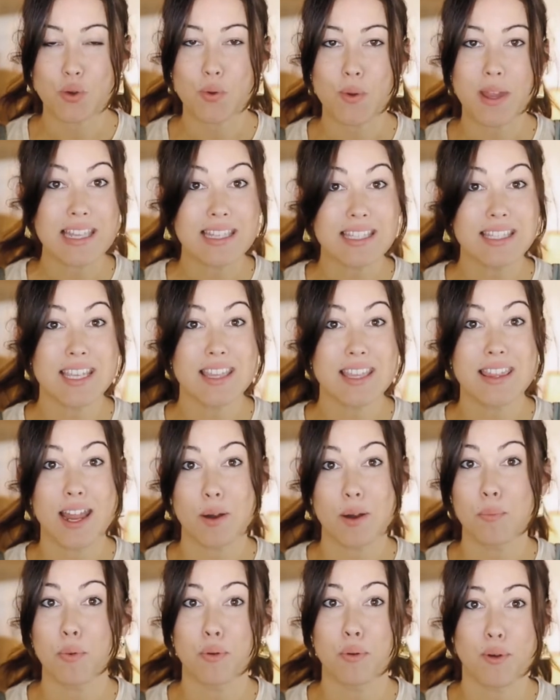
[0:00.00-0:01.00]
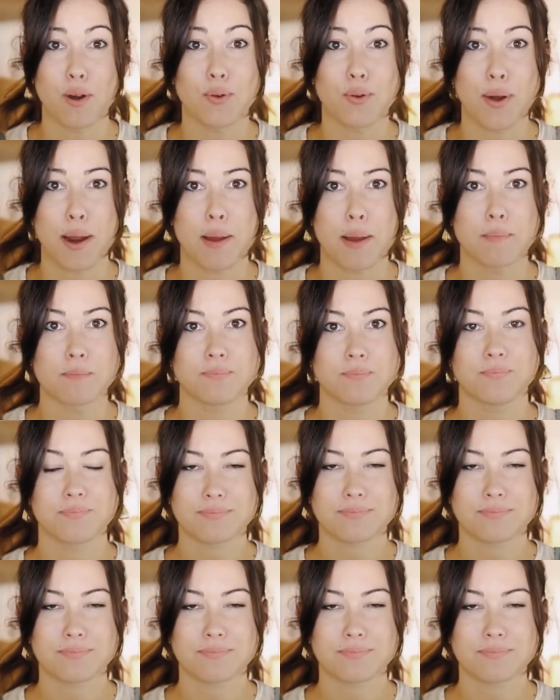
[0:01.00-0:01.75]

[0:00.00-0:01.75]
you into their program,